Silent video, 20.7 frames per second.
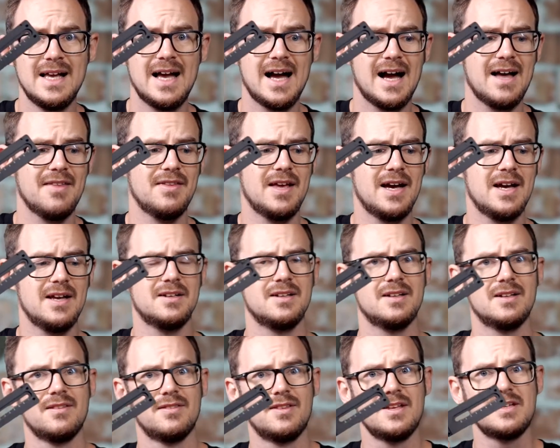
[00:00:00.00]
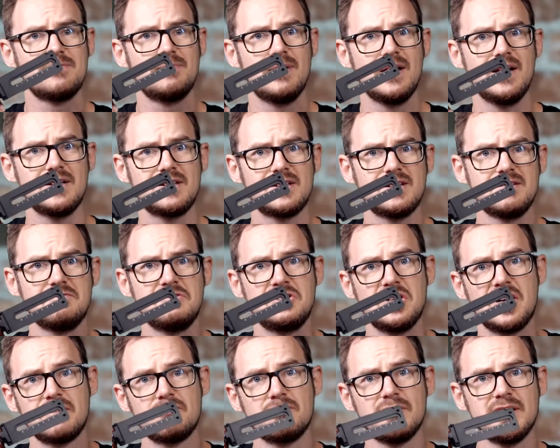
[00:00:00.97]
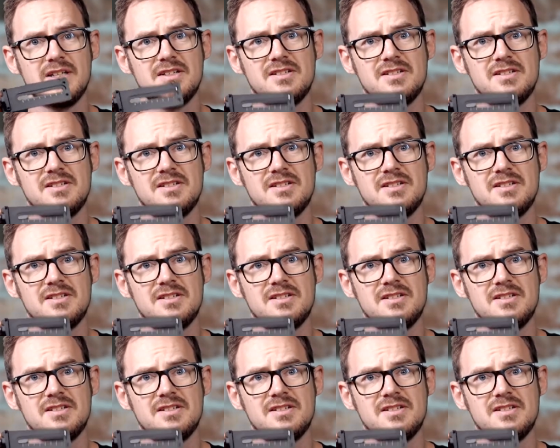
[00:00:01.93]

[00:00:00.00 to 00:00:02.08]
and then this bit generally